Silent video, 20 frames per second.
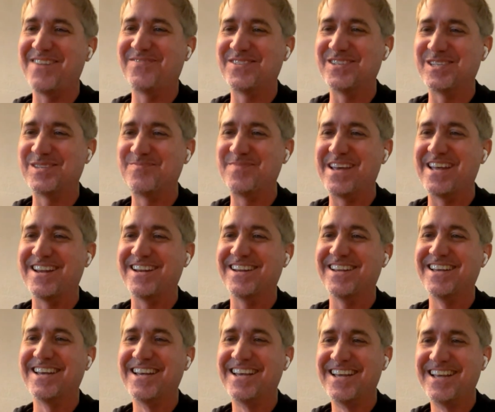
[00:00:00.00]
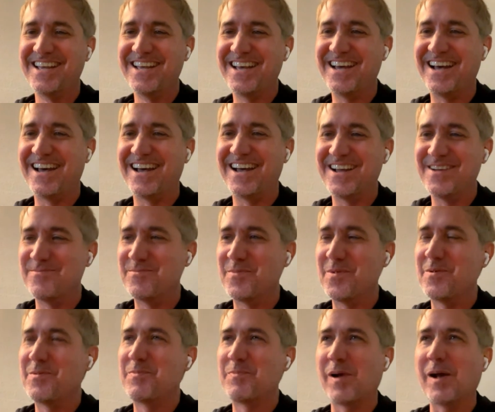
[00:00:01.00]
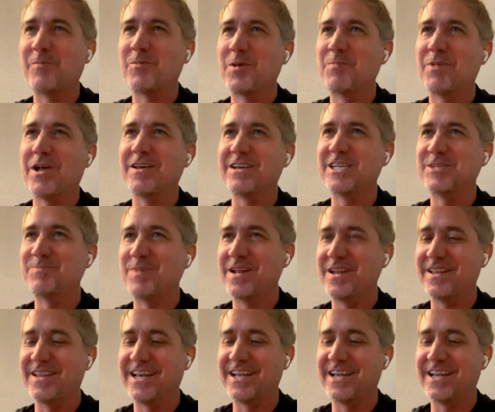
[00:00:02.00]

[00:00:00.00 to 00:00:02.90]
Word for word: have to spend uh, we, pro- we probably spent